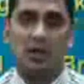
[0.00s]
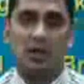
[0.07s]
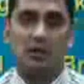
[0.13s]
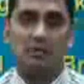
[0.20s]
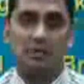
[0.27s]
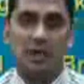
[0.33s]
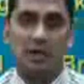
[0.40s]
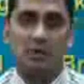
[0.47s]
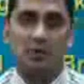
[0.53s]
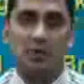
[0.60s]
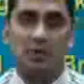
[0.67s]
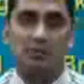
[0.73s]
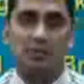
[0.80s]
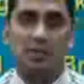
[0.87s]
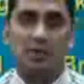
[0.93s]
compared to
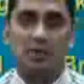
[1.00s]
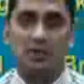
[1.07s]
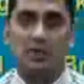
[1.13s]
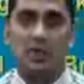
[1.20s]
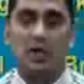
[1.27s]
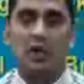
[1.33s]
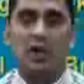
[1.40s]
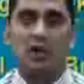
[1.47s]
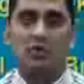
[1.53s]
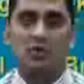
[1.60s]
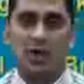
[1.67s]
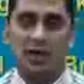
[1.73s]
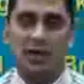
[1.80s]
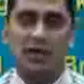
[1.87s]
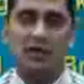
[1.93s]
their peers. So
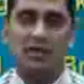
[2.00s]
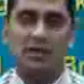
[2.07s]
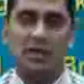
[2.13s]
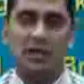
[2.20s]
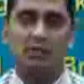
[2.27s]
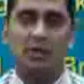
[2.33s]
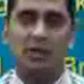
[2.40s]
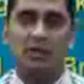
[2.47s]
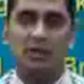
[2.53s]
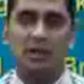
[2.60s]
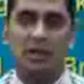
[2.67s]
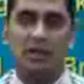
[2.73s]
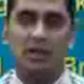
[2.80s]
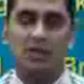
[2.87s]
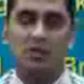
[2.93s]
our take is that one
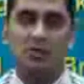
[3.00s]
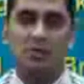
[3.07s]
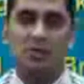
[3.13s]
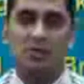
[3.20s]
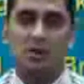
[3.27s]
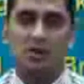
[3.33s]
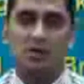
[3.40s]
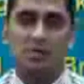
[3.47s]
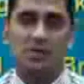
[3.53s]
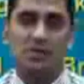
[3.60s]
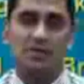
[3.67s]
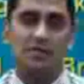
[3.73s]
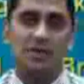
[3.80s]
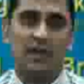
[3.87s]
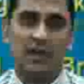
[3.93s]
really needs to be stock
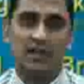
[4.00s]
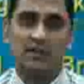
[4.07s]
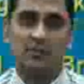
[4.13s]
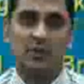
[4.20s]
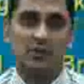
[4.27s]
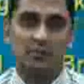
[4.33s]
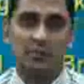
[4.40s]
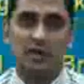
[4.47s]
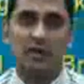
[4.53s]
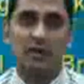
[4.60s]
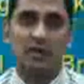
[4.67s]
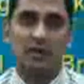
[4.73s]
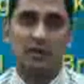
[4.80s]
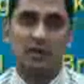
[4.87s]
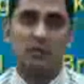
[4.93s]
specific as we have been
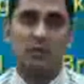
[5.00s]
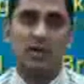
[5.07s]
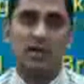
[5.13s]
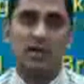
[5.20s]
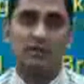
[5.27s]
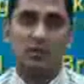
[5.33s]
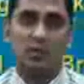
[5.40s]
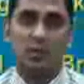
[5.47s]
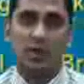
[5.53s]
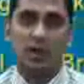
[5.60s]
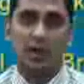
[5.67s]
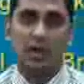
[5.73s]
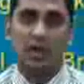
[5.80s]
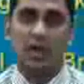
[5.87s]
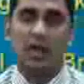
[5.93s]
retailing week after
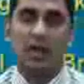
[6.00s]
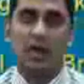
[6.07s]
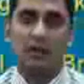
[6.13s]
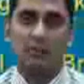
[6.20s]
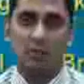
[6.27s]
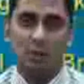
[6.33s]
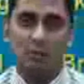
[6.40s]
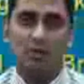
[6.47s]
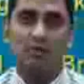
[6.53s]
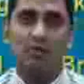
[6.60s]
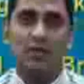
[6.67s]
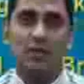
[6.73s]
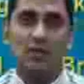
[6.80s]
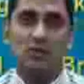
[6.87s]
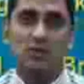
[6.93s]
week. And probably
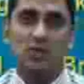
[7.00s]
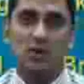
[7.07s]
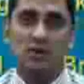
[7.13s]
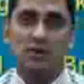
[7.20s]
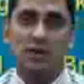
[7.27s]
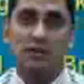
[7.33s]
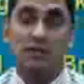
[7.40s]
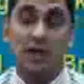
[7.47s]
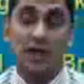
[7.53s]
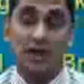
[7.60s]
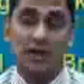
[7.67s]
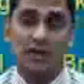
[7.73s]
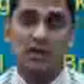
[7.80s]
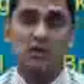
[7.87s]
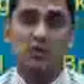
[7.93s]
within stocks that we
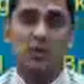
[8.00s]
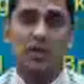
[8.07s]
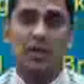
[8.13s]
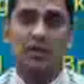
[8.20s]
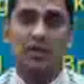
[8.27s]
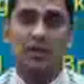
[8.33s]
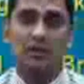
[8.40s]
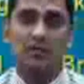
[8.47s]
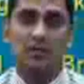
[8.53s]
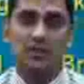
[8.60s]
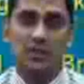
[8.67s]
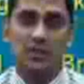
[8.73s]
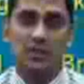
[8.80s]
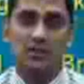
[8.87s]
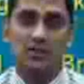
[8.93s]
like this week, I think
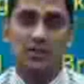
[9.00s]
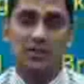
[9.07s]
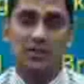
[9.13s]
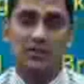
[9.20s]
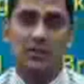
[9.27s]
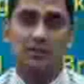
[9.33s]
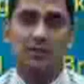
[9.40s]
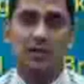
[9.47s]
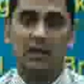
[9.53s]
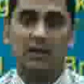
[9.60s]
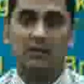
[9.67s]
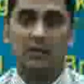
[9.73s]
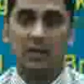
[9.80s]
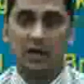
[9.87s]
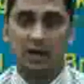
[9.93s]
Everest Industries is something
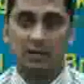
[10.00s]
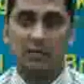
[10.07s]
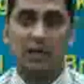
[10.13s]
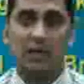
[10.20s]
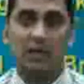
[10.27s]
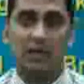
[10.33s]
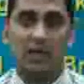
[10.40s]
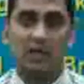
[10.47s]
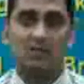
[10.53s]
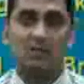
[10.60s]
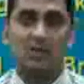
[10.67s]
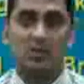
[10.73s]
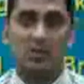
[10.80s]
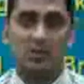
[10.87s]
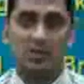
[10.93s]
that we are recommending. The
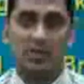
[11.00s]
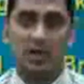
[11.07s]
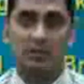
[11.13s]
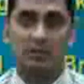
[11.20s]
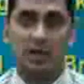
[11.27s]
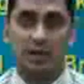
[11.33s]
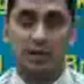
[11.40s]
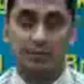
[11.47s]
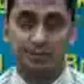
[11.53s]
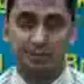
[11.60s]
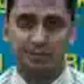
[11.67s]
asbestos steel maker